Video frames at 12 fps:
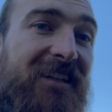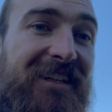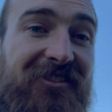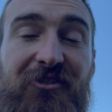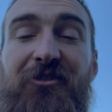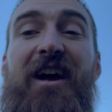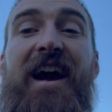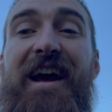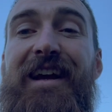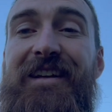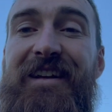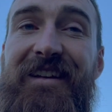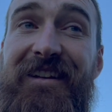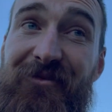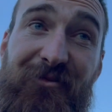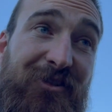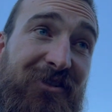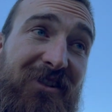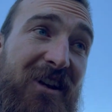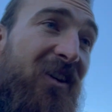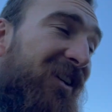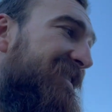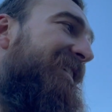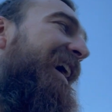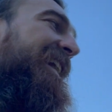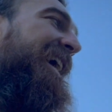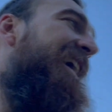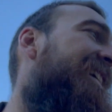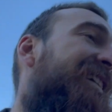It's grey, which is a nice colour.